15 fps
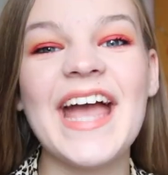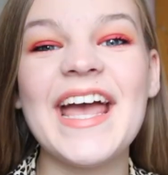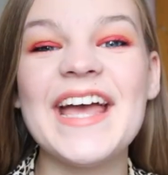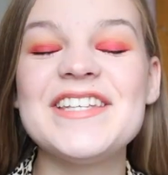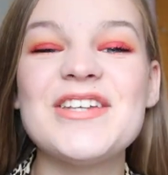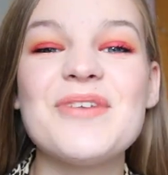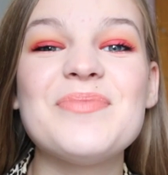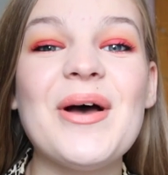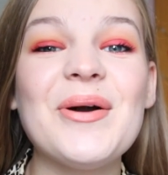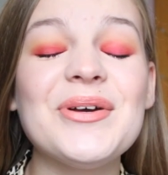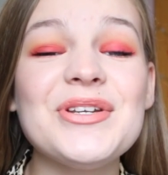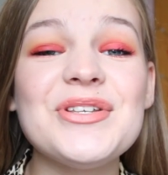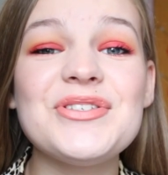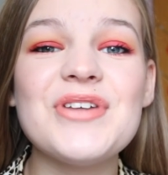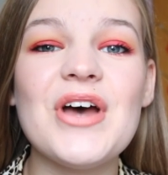Okay, so I'm now
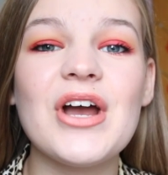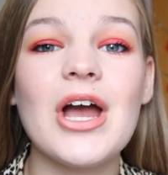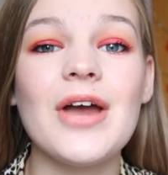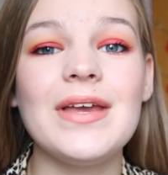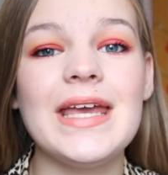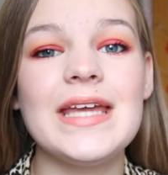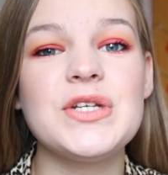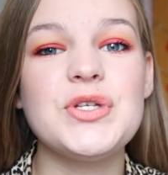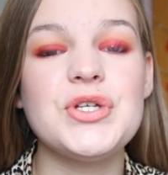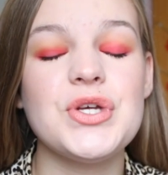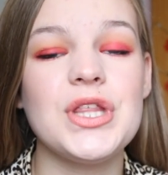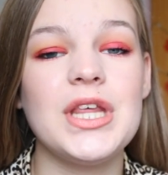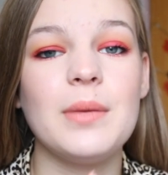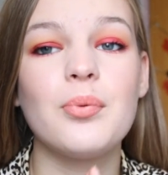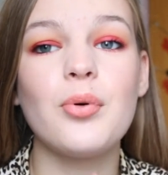going to start going
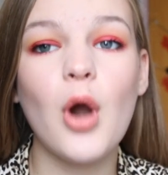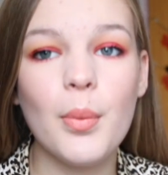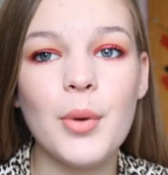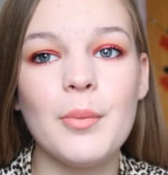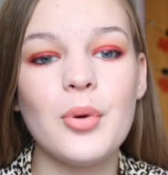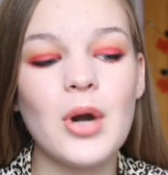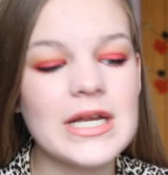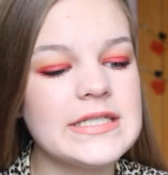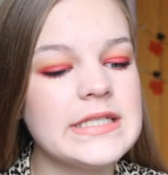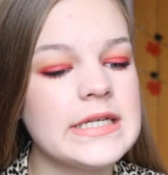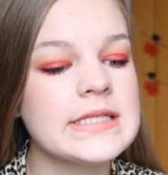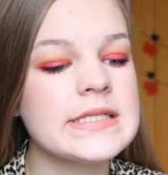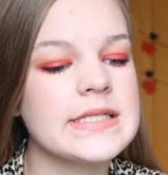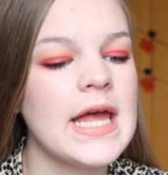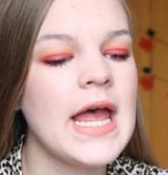into the proper
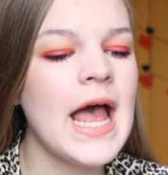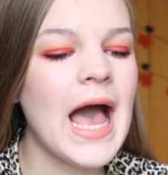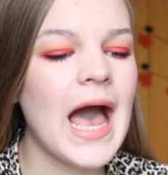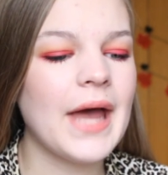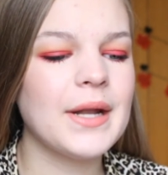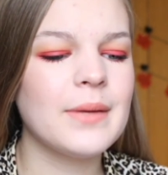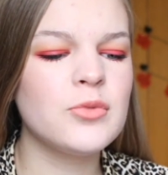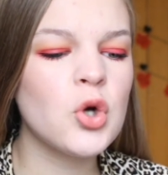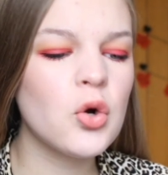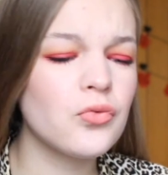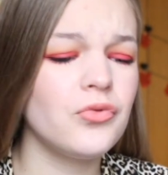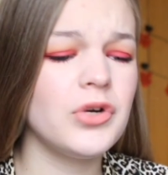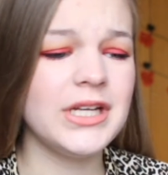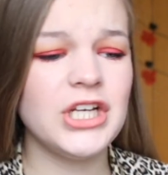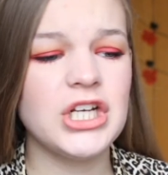presents, and I'm
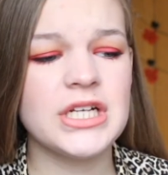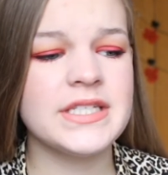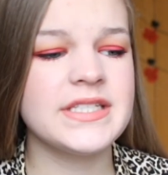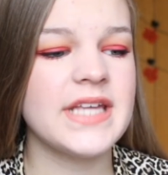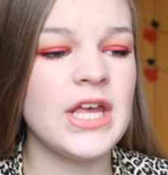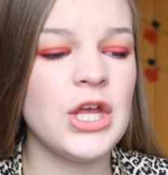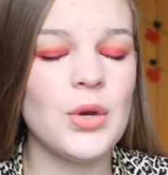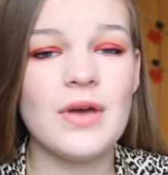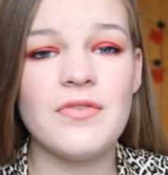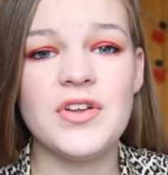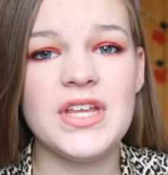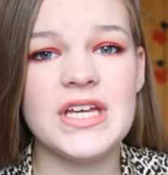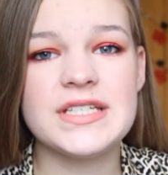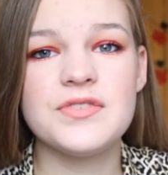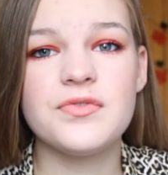not really going to say who
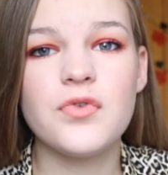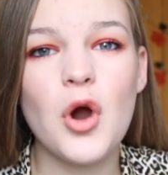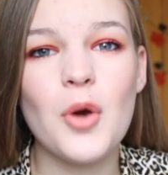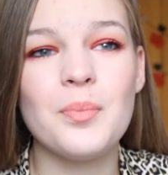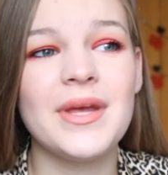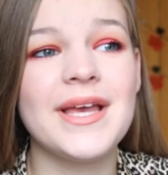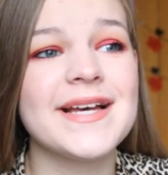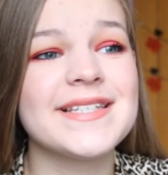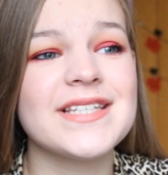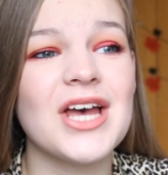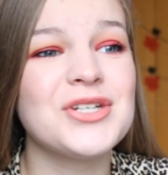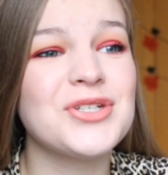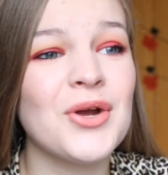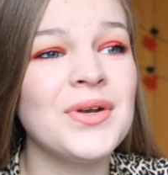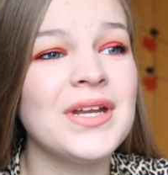everything is from because
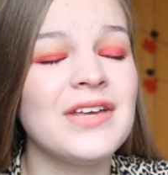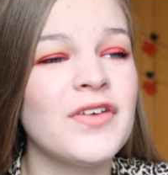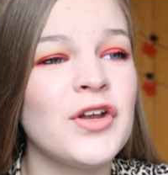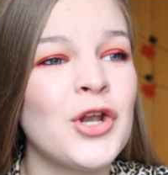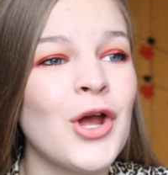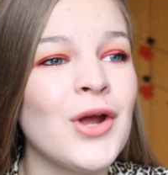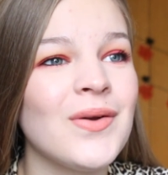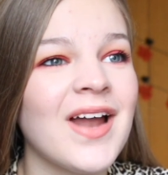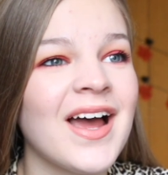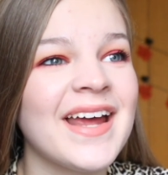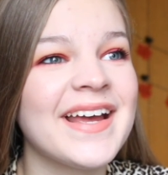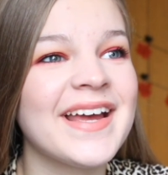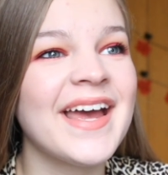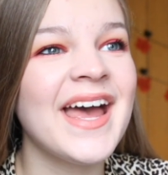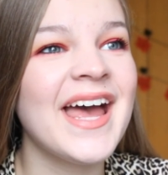I don't even know
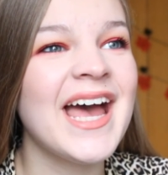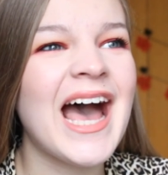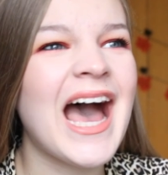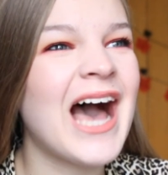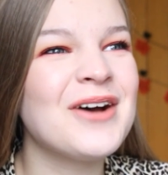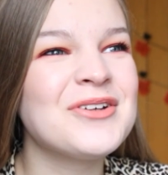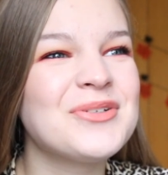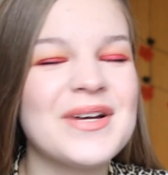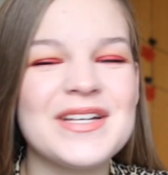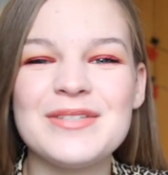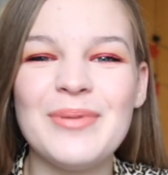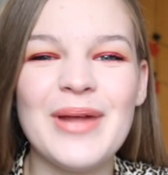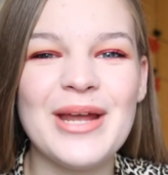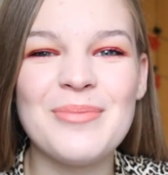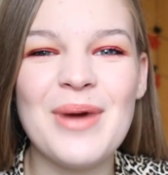like how to
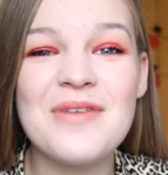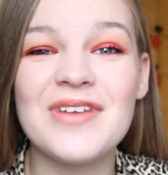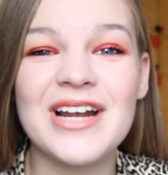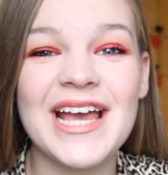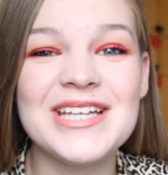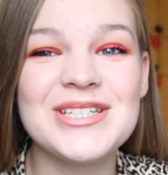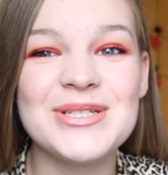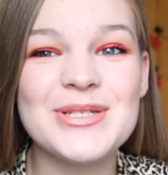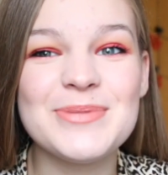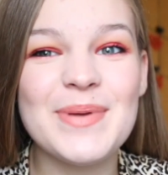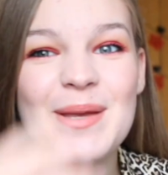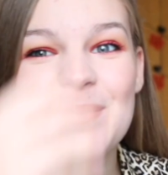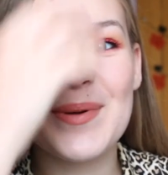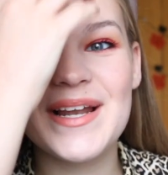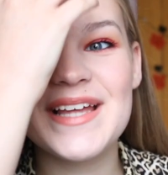explain my relation to
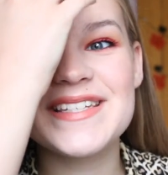people.